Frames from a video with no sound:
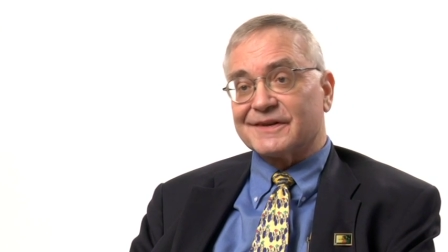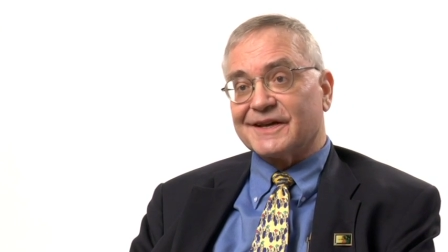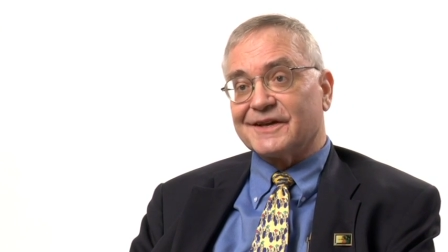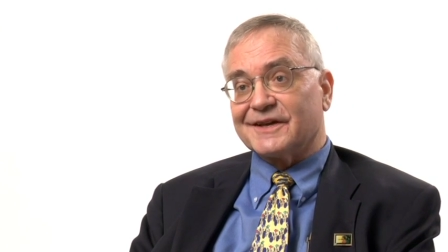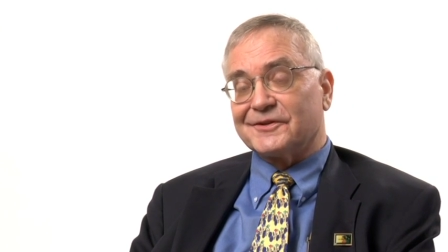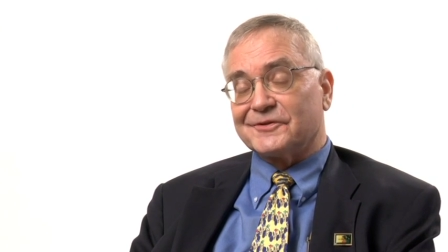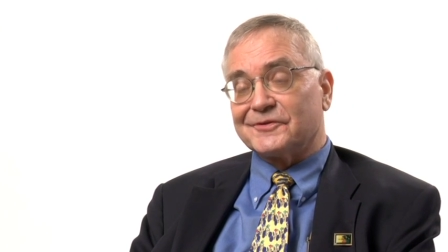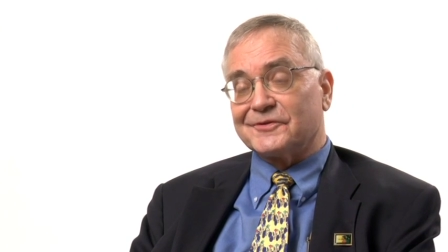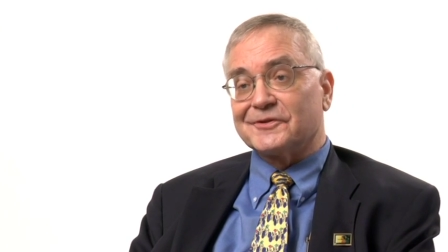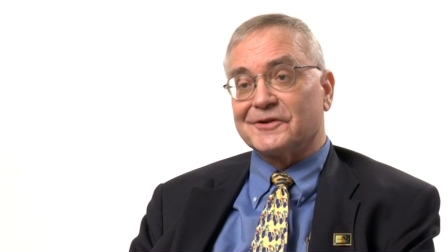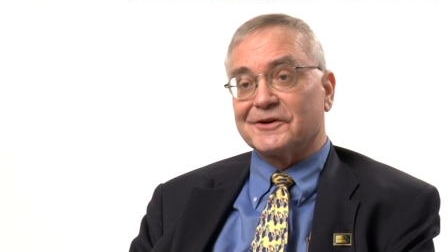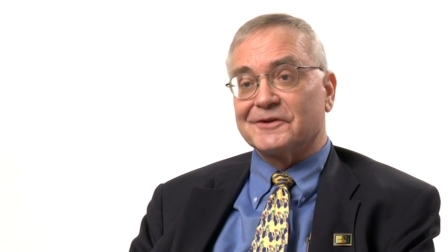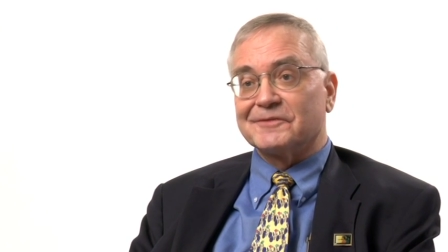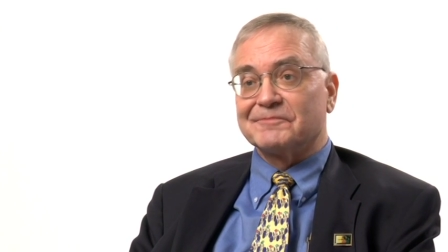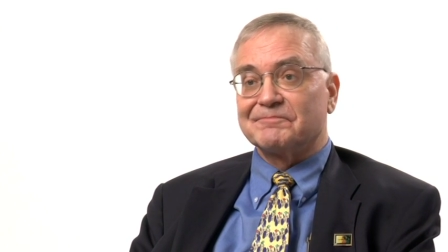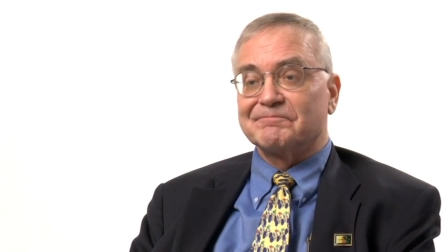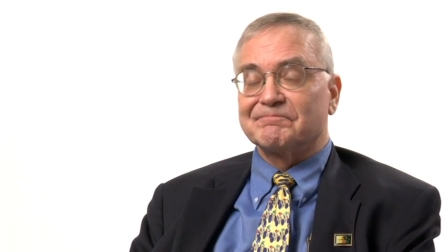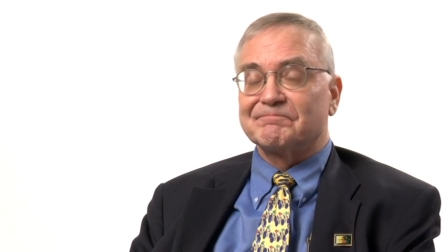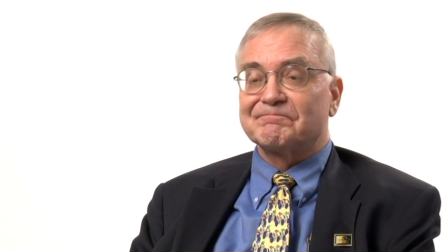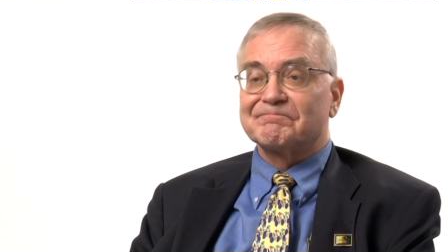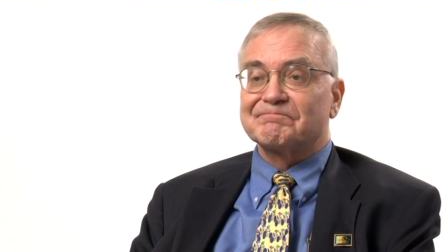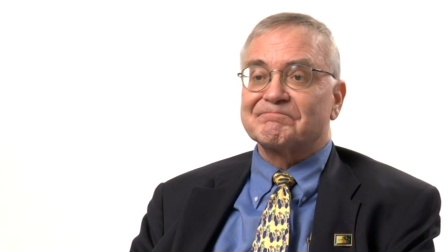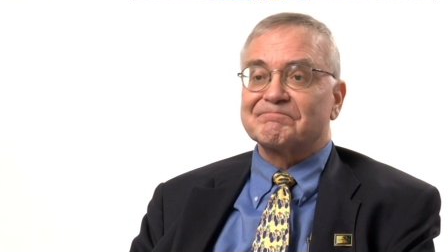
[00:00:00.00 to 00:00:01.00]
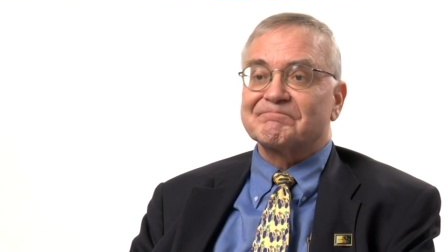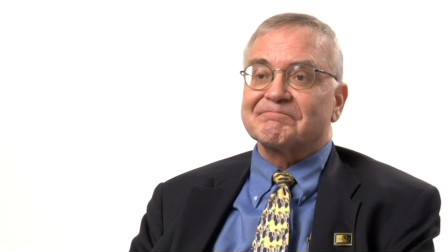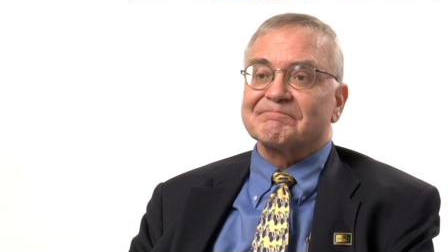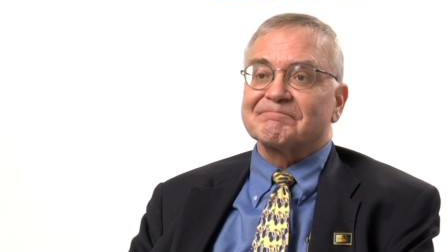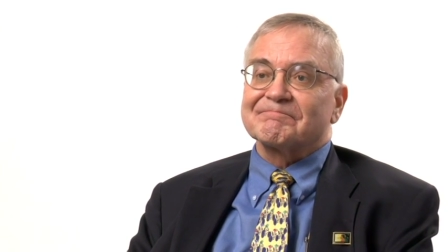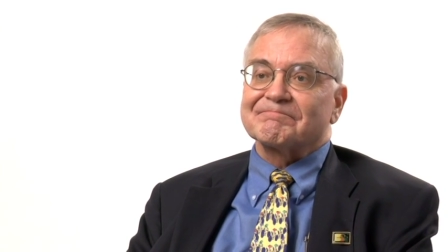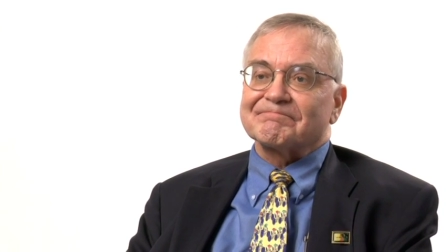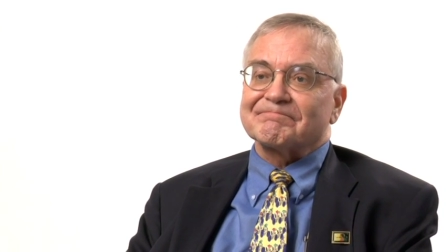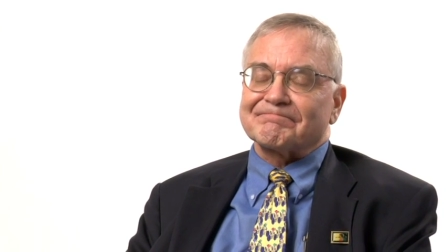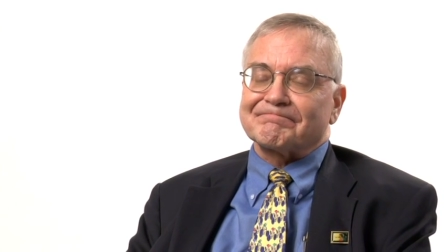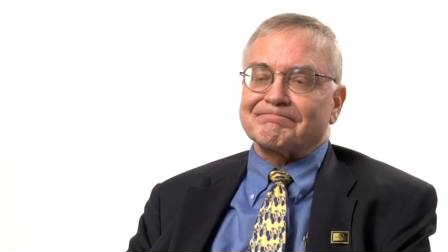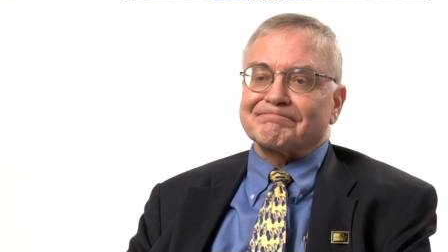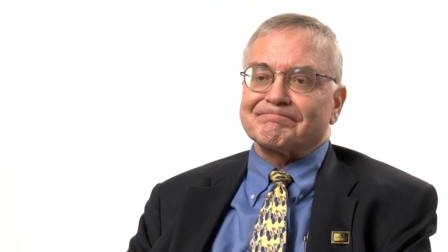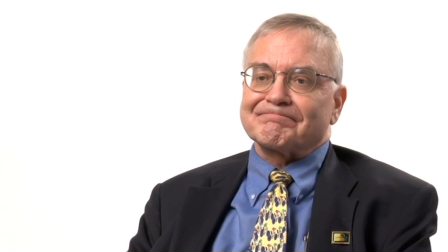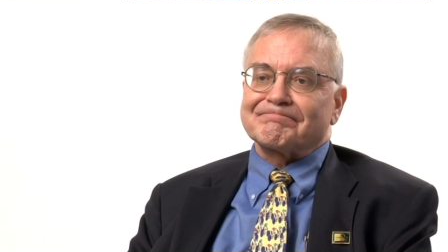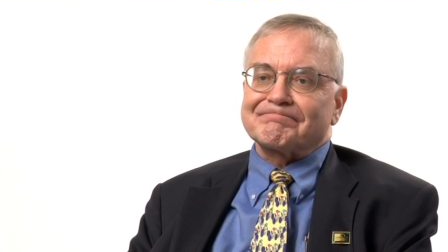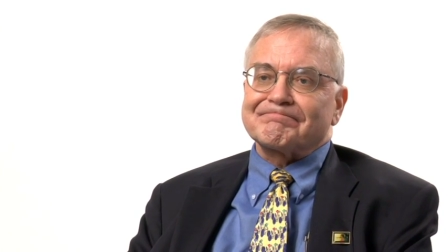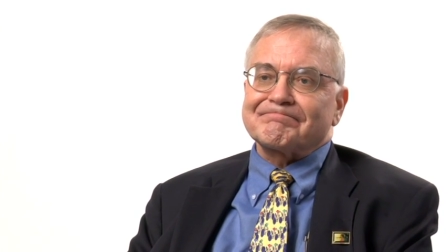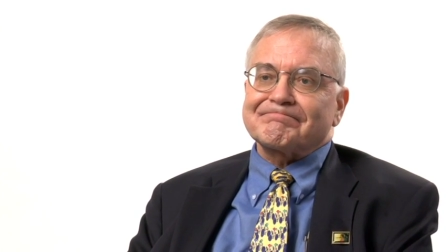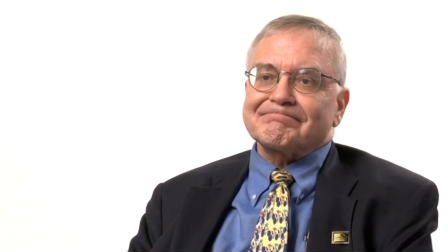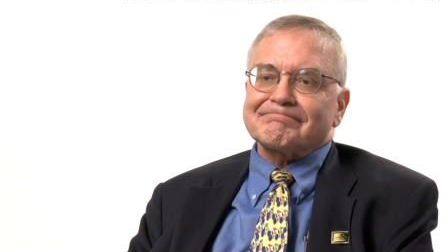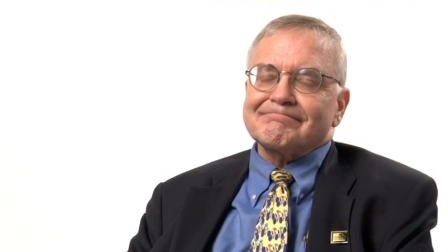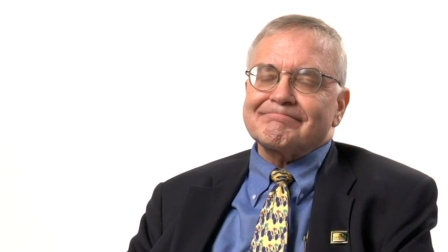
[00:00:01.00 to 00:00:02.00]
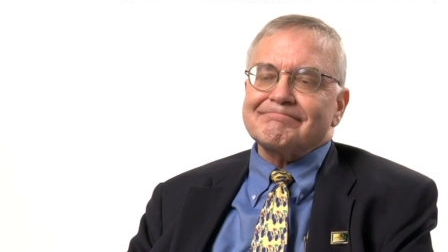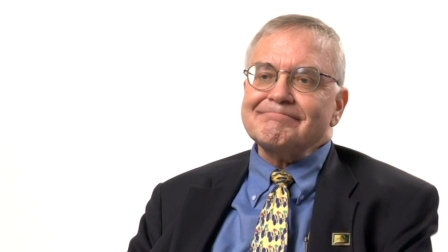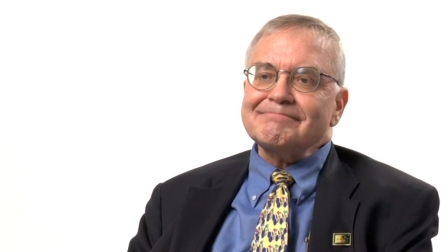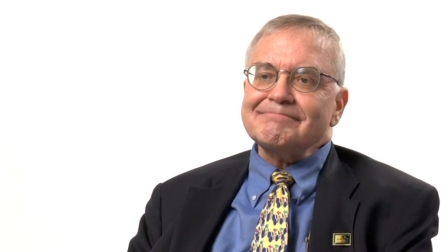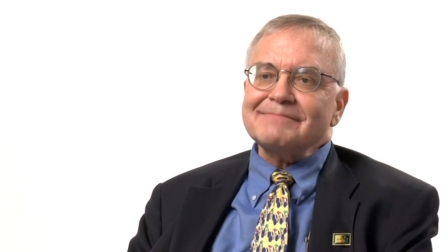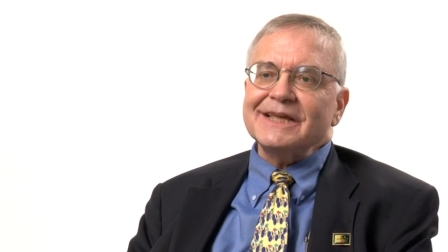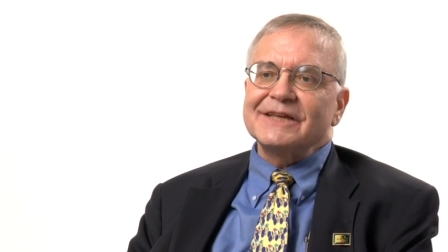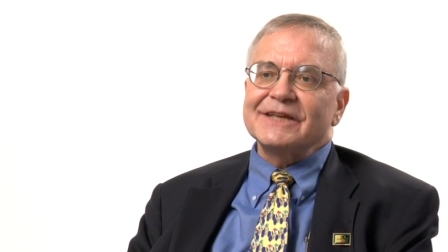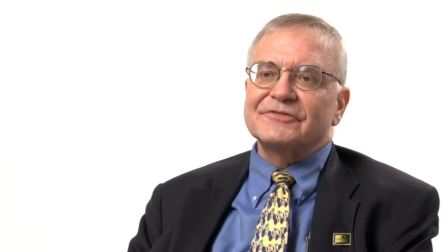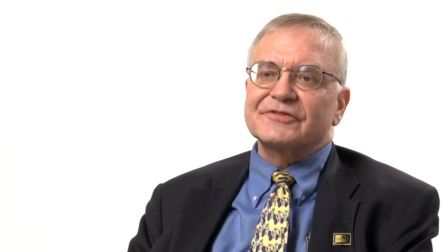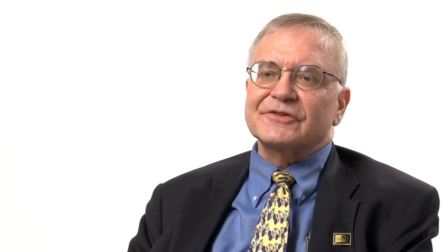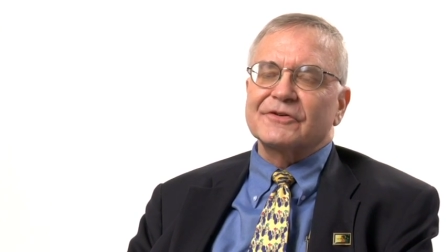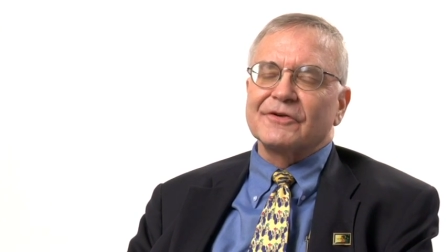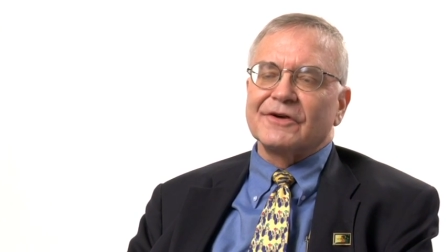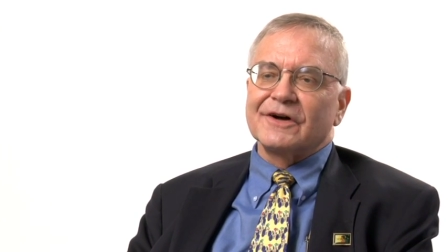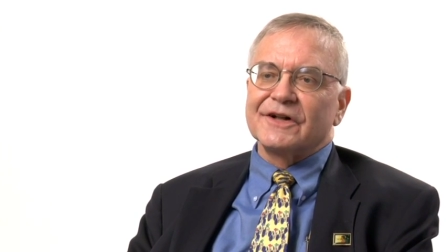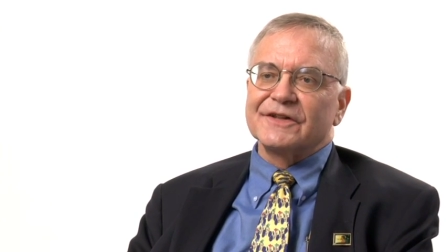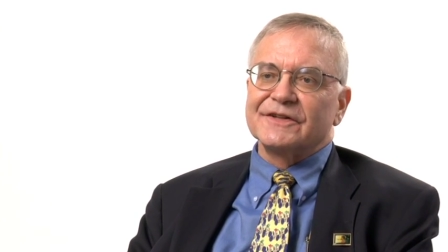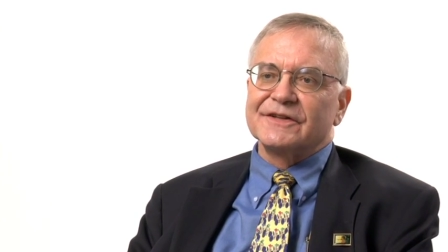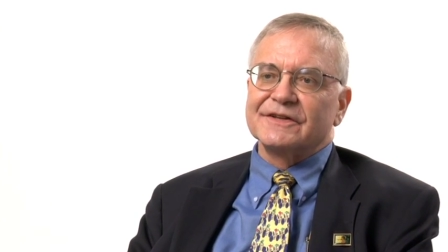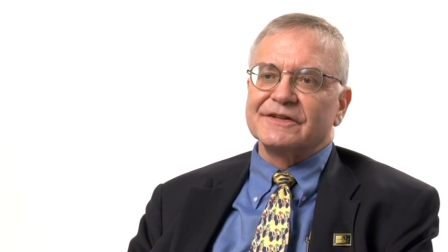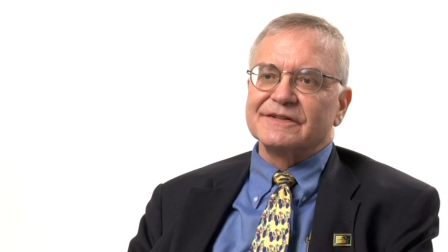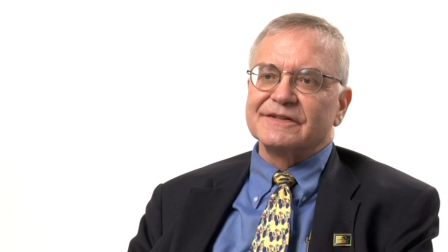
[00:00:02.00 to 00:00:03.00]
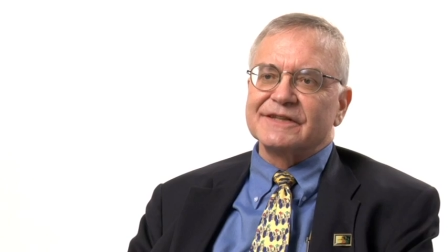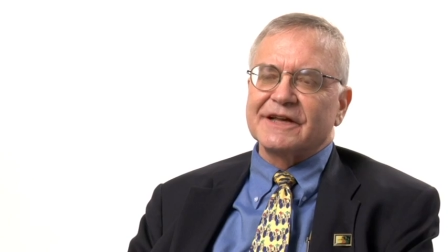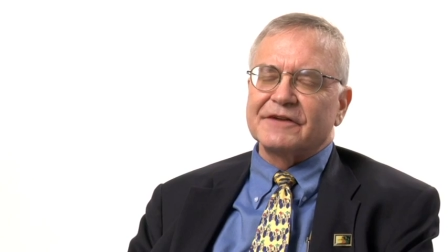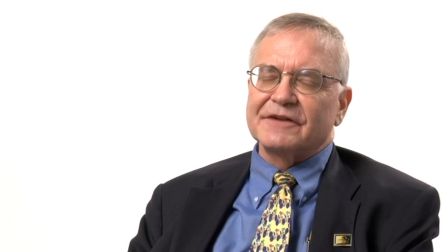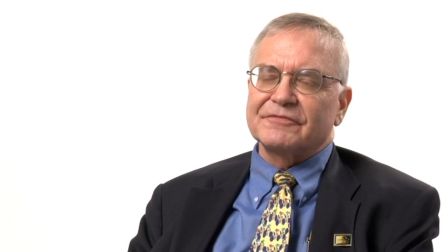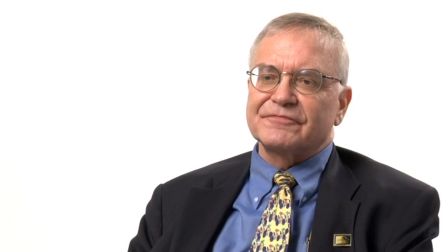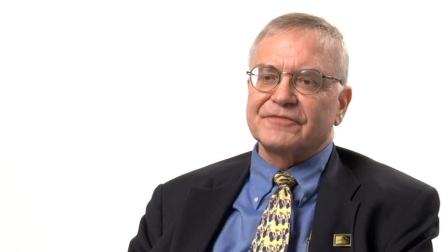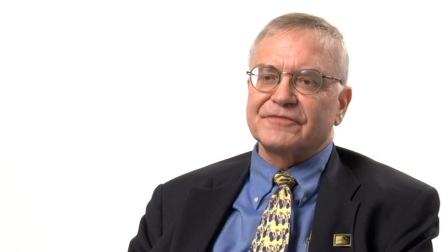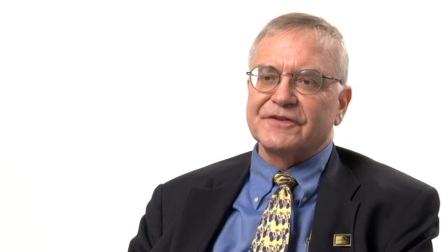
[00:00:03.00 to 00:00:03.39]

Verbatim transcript: and um, it's called a left